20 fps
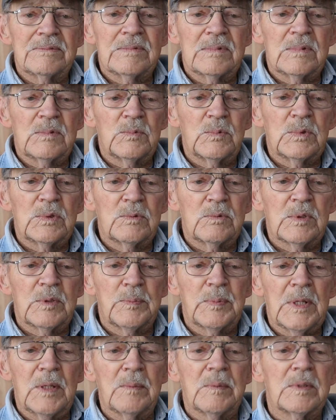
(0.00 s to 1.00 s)
we're
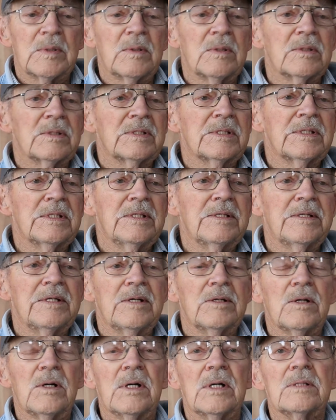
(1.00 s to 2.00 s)
probably going to see
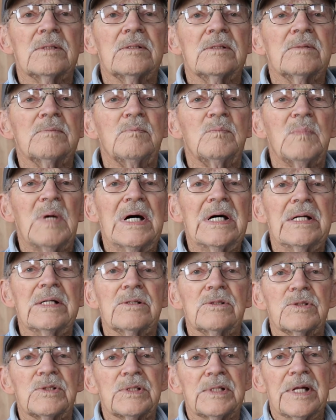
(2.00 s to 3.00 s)
the odd
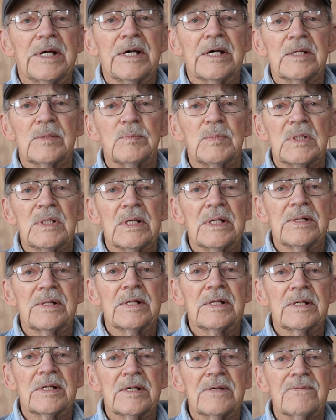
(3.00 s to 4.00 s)
minor snag, but I
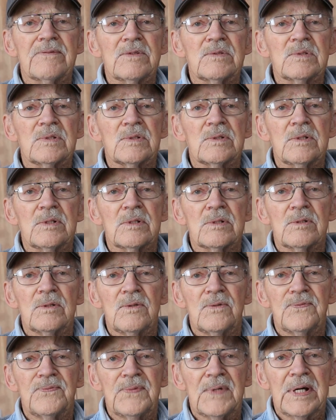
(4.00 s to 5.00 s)
think everything's going to
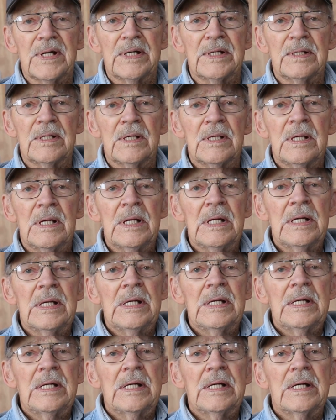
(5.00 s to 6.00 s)
go fine.
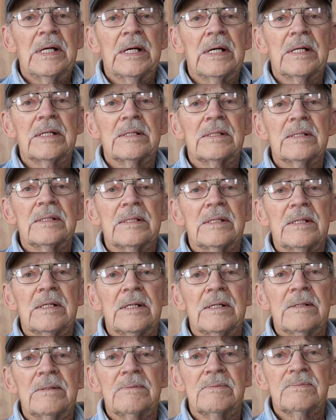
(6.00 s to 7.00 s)
And
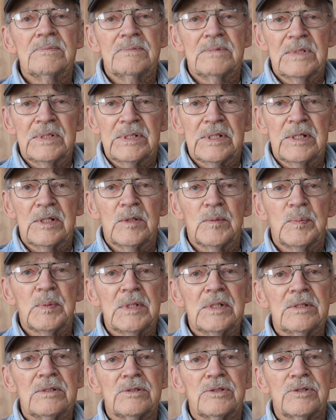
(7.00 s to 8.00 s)
this
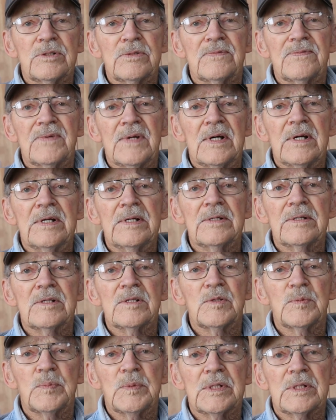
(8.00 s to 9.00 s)
airplane should fly in the
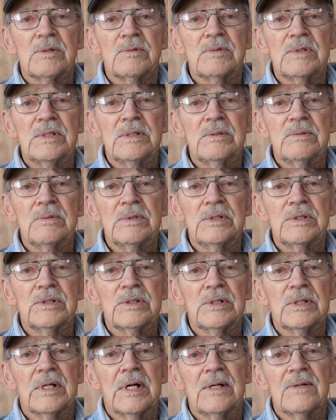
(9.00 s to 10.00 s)
spring. We
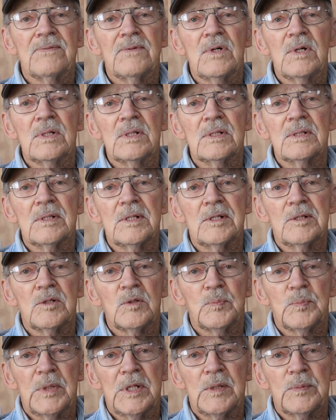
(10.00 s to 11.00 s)
should have all the
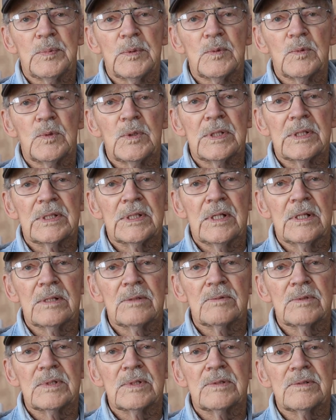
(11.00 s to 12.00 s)
legal paperwork
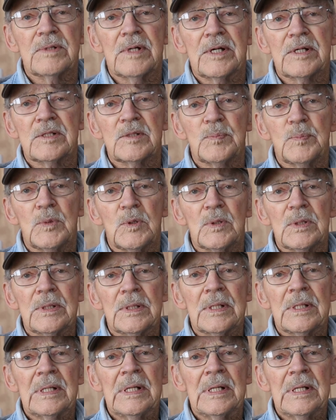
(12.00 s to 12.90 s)
done with transport,